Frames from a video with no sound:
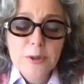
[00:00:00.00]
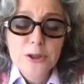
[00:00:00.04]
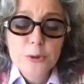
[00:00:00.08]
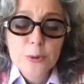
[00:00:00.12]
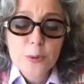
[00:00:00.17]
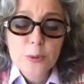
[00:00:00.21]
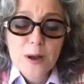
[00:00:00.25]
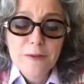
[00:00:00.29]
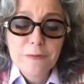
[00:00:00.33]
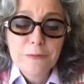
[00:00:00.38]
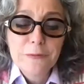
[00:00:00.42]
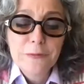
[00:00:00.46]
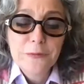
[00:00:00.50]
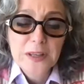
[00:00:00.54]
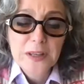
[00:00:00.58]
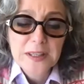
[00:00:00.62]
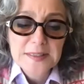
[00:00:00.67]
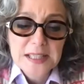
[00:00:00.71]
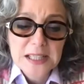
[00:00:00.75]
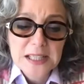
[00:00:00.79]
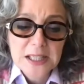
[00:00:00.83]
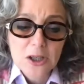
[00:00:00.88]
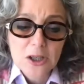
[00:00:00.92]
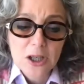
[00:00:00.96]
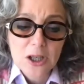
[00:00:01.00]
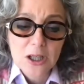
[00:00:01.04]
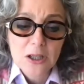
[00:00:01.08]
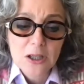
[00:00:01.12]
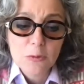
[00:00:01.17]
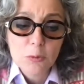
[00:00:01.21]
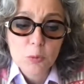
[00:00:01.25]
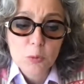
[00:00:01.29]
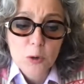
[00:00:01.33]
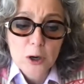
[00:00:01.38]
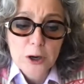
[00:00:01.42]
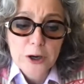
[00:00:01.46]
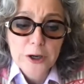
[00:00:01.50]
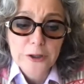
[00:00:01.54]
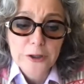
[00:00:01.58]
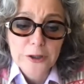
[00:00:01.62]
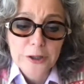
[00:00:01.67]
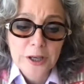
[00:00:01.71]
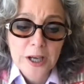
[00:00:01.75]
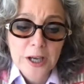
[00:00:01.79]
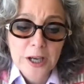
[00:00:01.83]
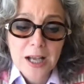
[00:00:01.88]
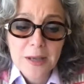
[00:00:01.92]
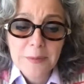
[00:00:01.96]
but you have physical work.
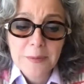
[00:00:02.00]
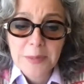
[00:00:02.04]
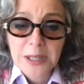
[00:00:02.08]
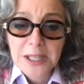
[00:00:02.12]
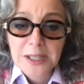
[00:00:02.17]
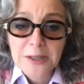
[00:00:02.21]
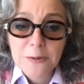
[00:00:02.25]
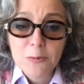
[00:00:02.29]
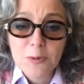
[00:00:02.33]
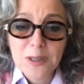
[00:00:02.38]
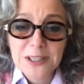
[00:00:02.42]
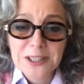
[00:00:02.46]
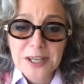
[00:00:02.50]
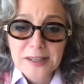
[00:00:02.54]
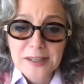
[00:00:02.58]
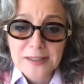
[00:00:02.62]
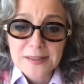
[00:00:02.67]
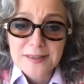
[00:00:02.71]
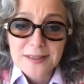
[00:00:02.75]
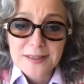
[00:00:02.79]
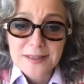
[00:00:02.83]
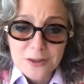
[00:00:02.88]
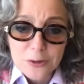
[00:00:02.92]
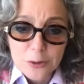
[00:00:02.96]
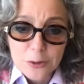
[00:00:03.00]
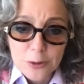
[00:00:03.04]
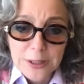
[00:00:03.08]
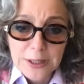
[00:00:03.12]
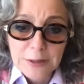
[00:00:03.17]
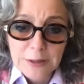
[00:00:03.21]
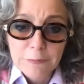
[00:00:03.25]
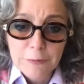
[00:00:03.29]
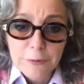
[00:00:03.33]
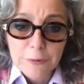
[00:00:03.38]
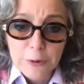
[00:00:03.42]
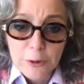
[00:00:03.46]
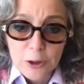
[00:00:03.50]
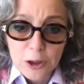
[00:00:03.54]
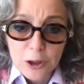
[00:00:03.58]
I mean, what I saw in not